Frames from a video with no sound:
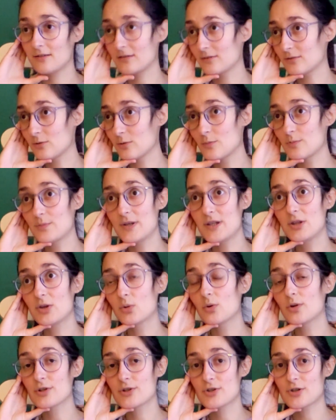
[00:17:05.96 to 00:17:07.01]
or be
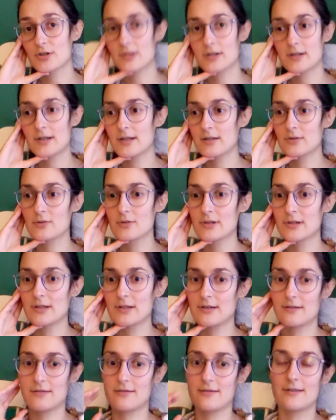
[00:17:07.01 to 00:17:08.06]
tortured than doing
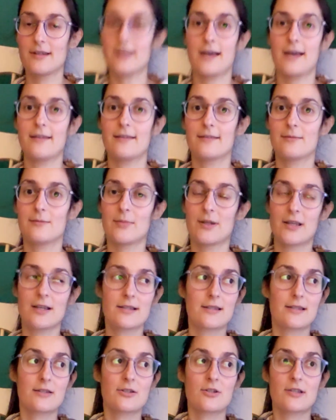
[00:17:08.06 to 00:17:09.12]
that,
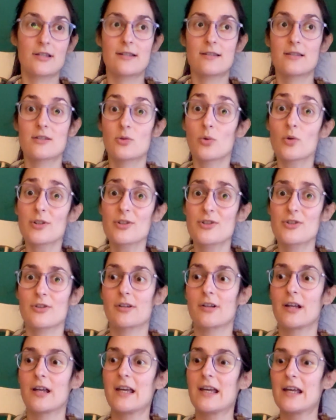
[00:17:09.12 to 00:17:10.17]
because it's torture.
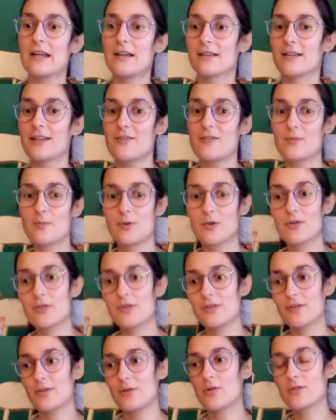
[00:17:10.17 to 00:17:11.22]
Giving
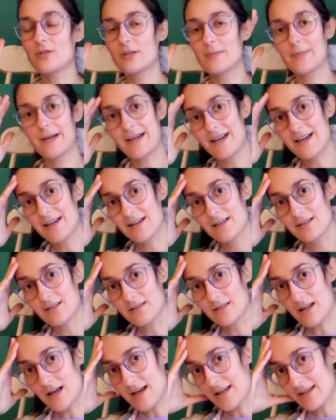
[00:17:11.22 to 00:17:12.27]
birth on the back,
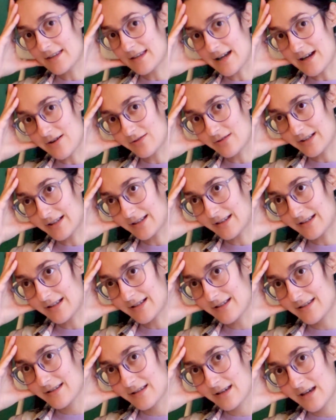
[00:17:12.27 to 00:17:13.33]
lying down like
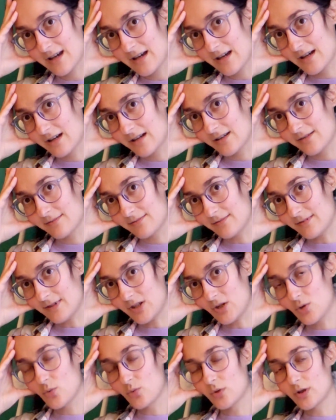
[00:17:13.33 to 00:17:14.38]
this,
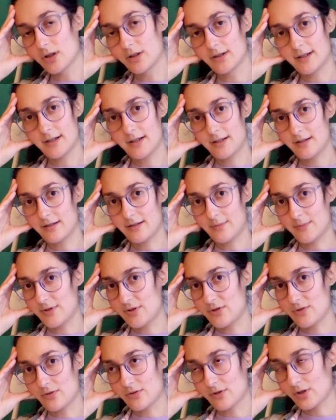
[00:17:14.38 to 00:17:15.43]
you will need
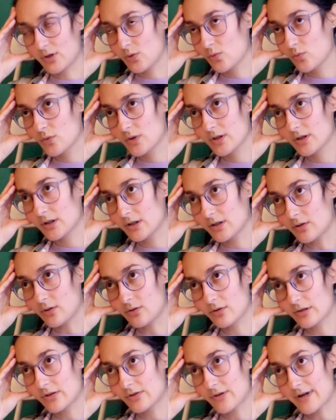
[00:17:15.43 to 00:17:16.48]
epidural. You will need
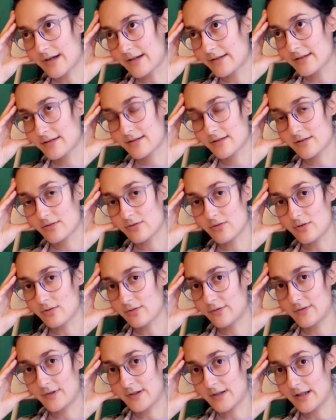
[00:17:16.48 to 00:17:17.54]
all the drugs to not
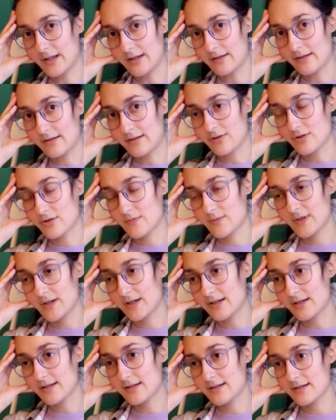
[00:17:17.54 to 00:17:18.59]
feel anything, just
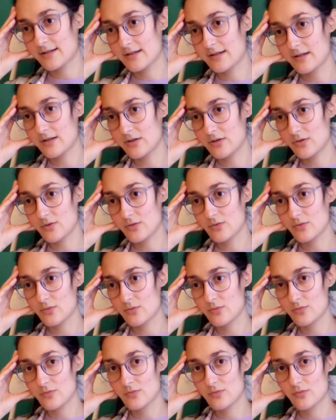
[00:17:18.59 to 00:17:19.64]
because
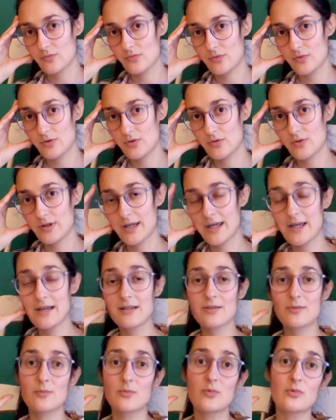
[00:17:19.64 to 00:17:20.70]
you
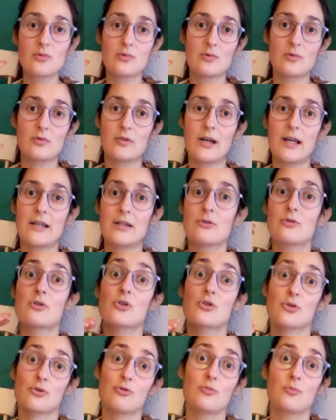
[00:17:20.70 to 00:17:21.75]
can't move, and you
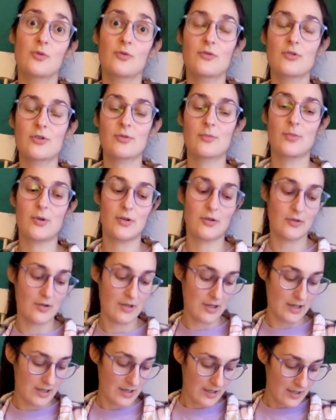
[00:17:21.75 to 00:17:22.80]
should move during birth.
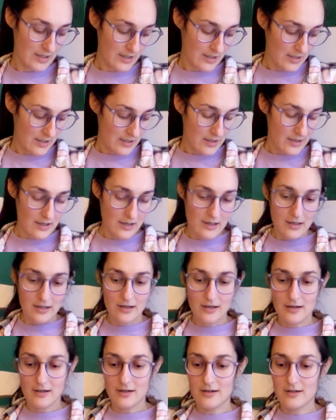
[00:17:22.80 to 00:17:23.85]

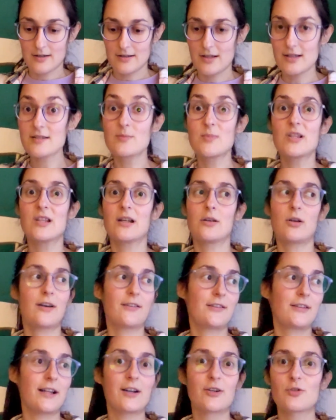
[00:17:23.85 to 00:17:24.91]
It doesn't mean that you have
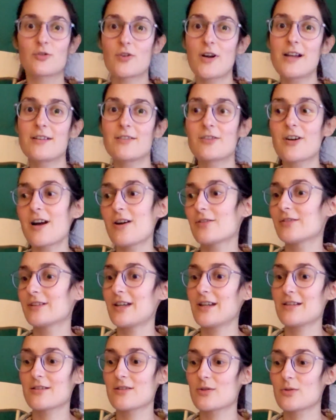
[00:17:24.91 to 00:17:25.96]
to like run around,
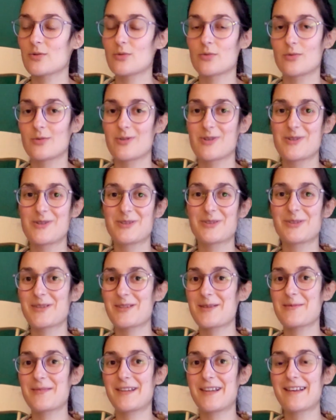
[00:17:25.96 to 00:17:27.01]
dance, or do
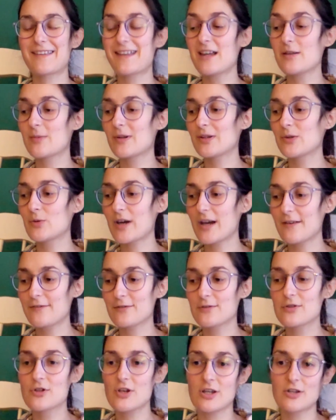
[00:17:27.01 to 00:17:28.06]
something like that, but you have
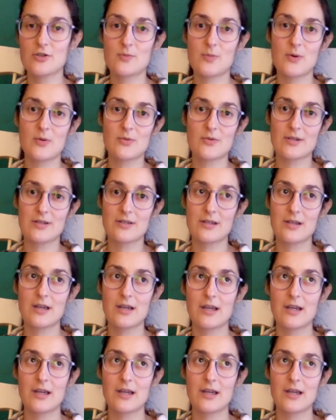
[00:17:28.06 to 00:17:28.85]
to change poses.